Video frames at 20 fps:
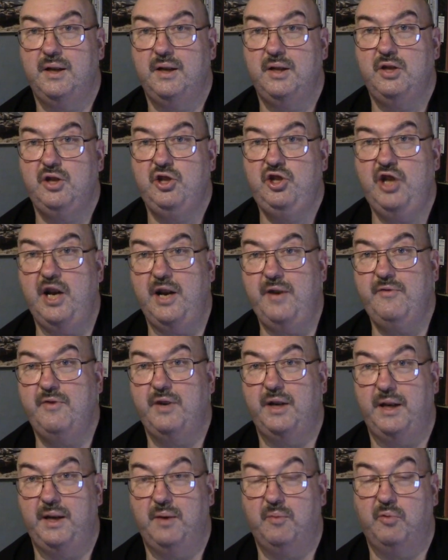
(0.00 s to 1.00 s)

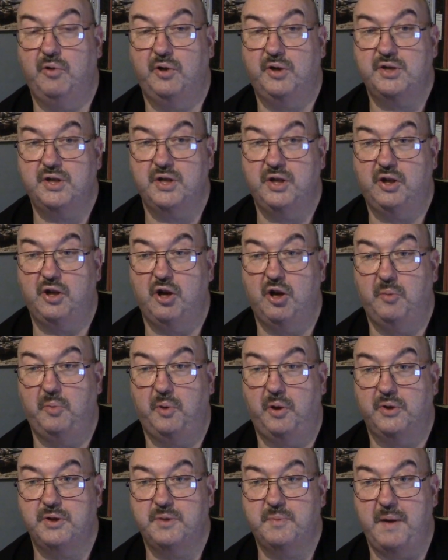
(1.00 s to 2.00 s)
Generally it works to the
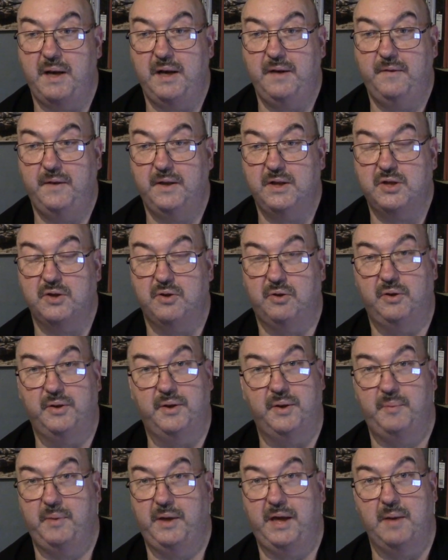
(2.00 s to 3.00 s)
kobold's benefit, so
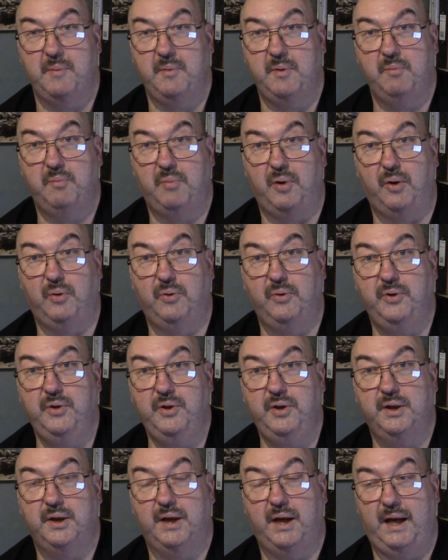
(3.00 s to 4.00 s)
they become
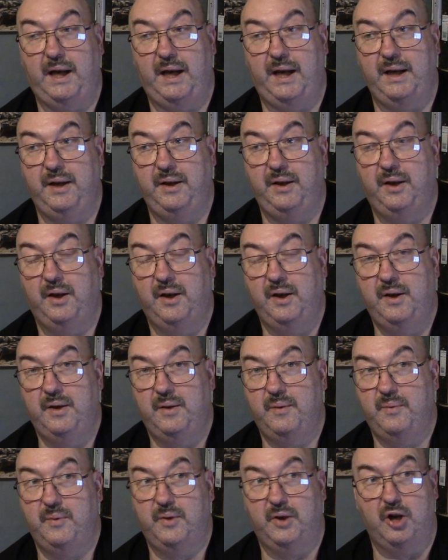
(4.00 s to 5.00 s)
emboldened and
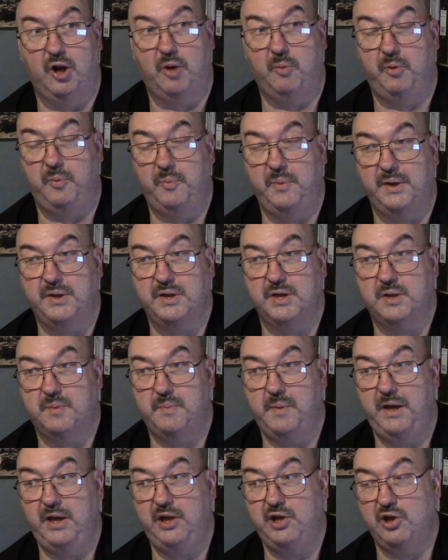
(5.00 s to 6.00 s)
the kobold makes a
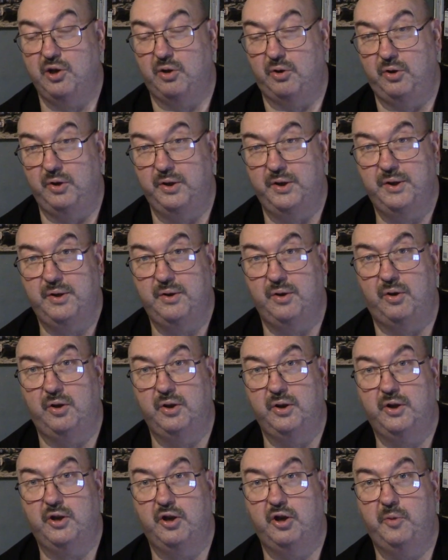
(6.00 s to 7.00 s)
speech. All
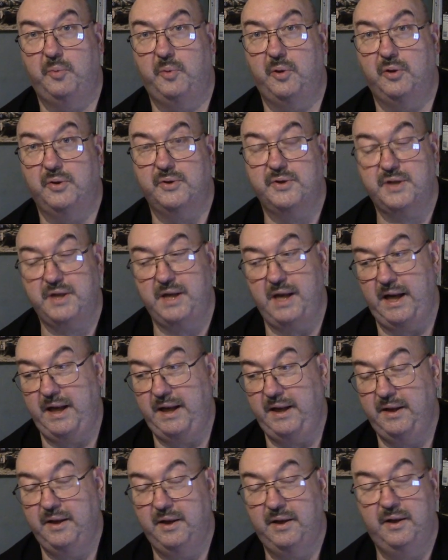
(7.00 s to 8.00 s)
the kobolds
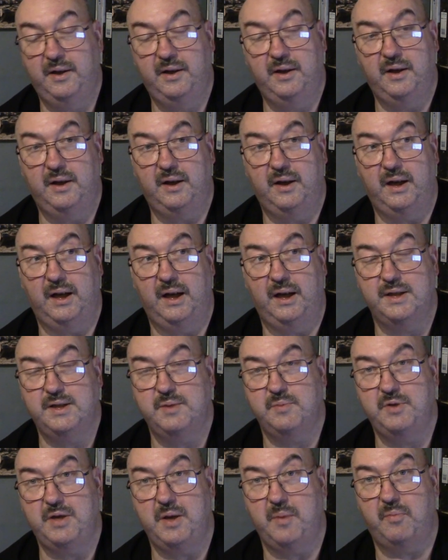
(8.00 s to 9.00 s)
gain
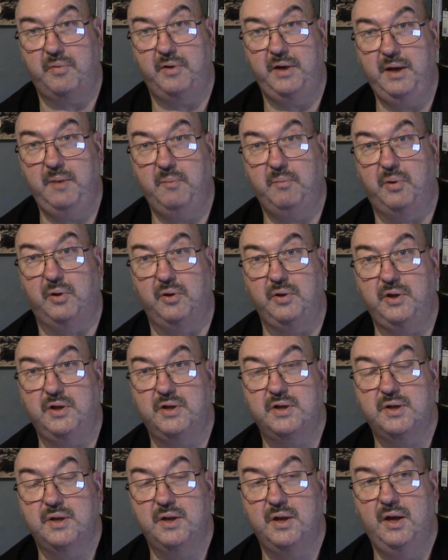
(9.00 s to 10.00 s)
some temporary hit
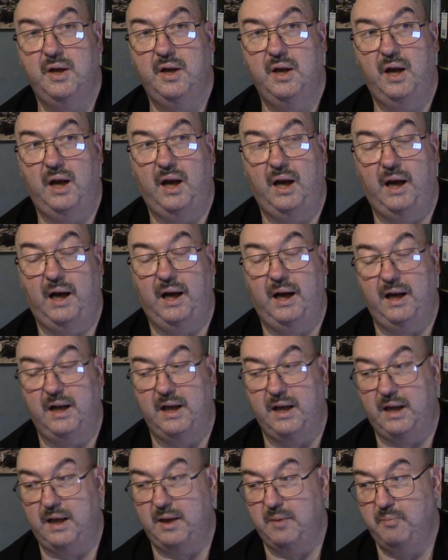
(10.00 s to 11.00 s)
points.
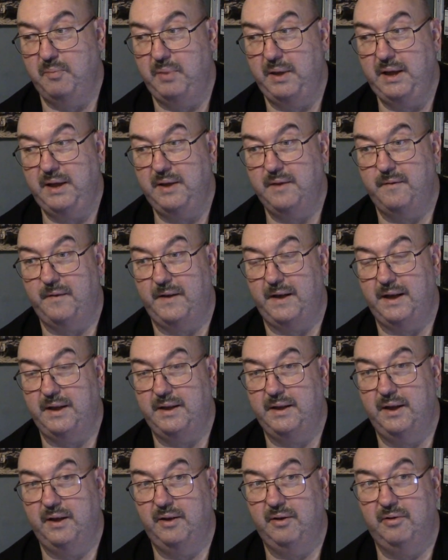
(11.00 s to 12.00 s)
It can be the
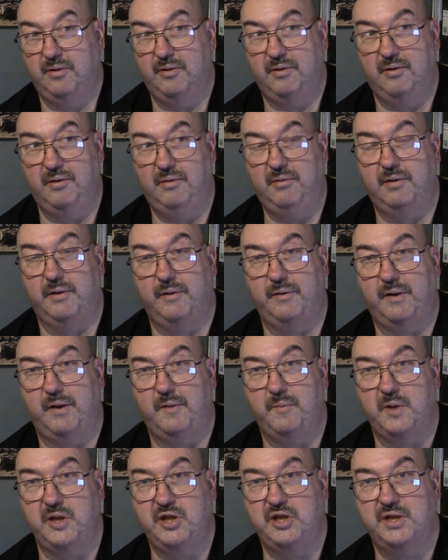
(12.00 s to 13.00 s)
fact that, oh,
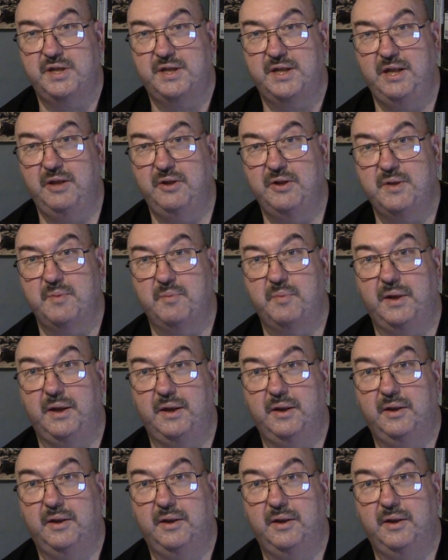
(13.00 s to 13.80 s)
I've managed to steal something.